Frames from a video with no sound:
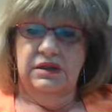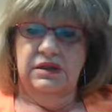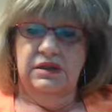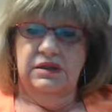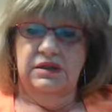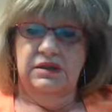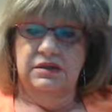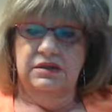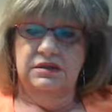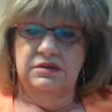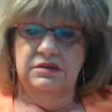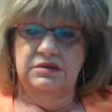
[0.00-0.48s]

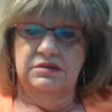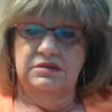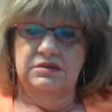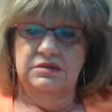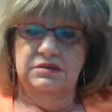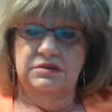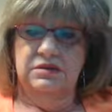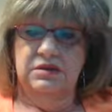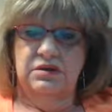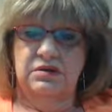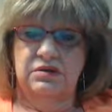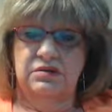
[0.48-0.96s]
And
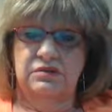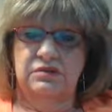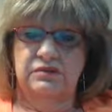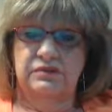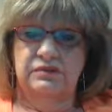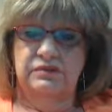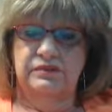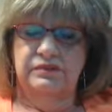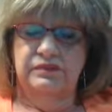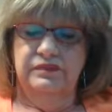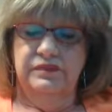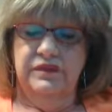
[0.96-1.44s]
so
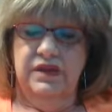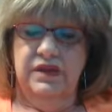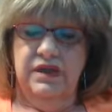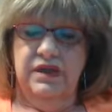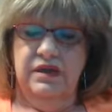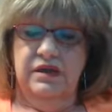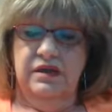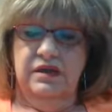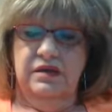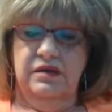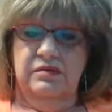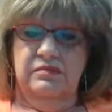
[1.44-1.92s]

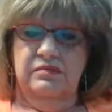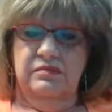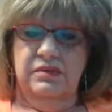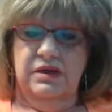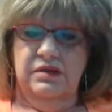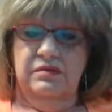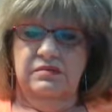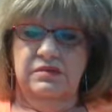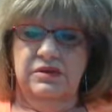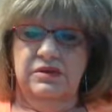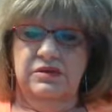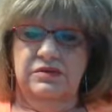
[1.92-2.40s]

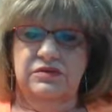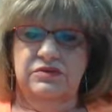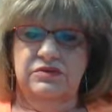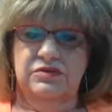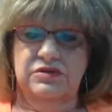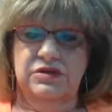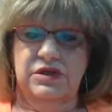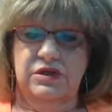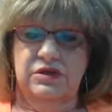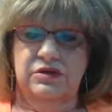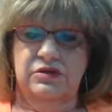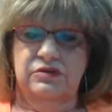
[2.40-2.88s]
my mother
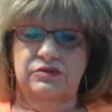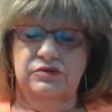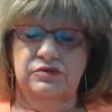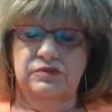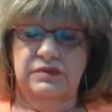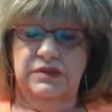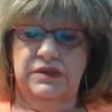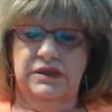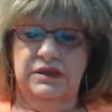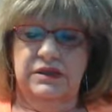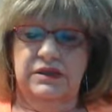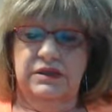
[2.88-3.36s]
told
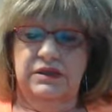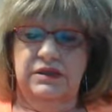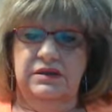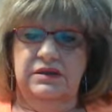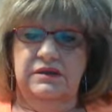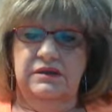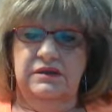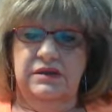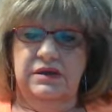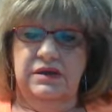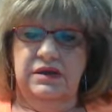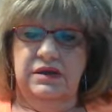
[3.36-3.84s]

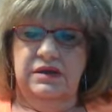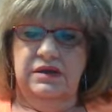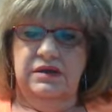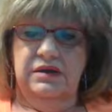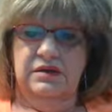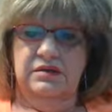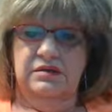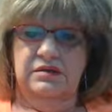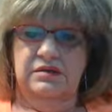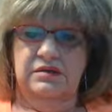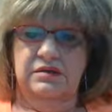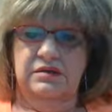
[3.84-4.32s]
me
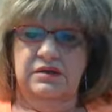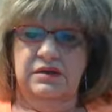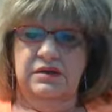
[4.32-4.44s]
that